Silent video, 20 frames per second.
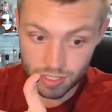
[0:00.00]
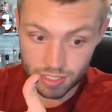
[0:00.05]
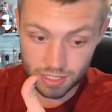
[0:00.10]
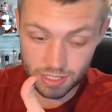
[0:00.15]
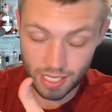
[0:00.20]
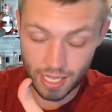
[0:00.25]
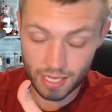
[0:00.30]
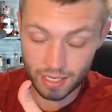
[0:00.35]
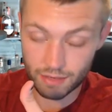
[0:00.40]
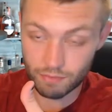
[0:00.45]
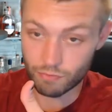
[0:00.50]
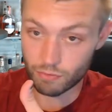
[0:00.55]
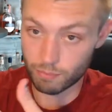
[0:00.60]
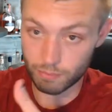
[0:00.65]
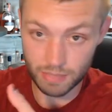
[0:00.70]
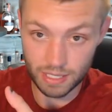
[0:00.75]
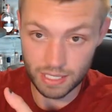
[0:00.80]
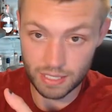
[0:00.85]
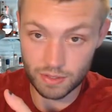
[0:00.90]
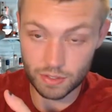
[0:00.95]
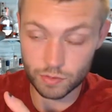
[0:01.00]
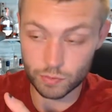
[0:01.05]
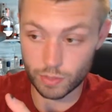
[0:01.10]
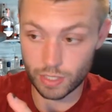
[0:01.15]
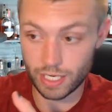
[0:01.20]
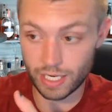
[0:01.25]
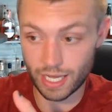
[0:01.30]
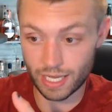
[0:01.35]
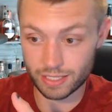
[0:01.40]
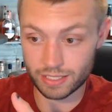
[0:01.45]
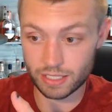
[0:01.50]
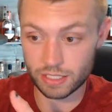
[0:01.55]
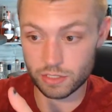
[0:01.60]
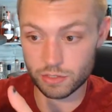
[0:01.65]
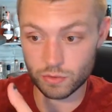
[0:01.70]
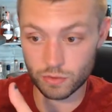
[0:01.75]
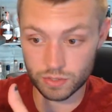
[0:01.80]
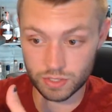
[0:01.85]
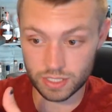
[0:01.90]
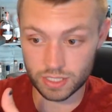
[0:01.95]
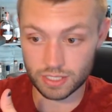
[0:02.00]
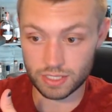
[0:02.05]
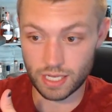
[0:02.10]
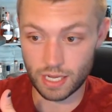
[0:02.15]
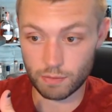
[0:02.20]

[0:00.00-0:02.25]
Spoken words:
Stag, and for me, the 2019 George C. Stag,